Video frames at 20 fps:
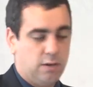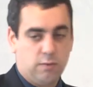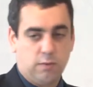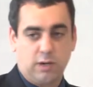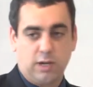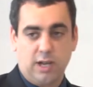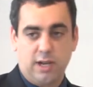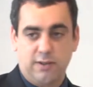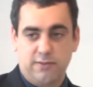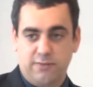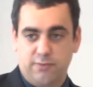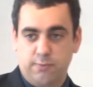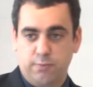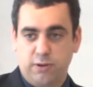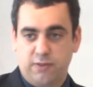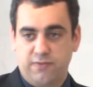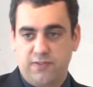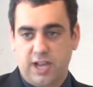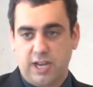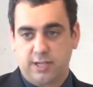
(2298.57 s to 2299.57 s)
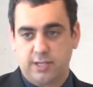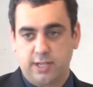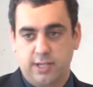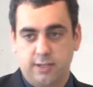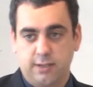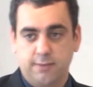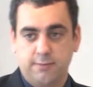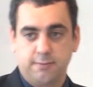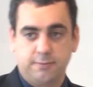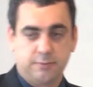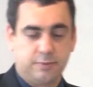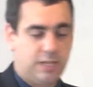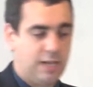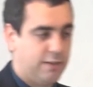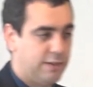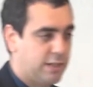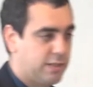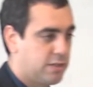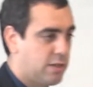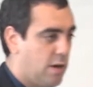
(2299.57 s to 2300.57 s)
we're kind of perfecting
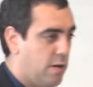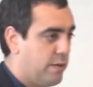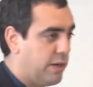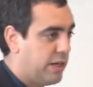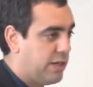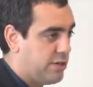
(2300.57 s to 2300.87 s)
how that's going.